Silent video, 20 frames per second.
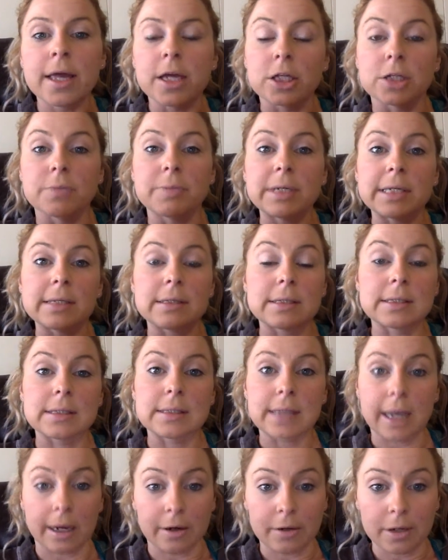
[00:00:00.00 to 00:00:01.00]
It should be a
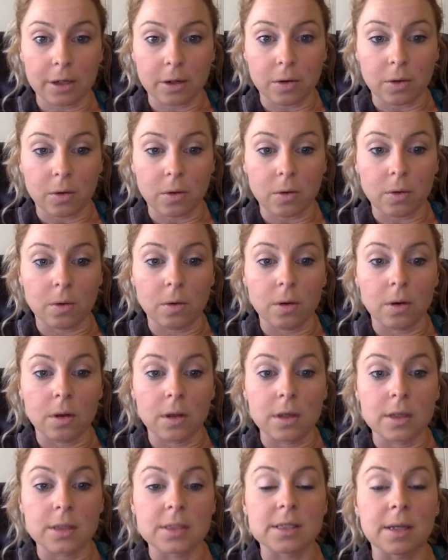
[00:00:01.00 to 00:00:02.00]
scary goal,
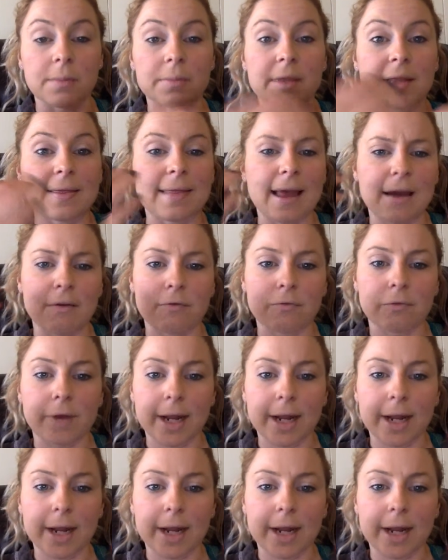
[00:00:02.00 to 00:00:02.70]
something that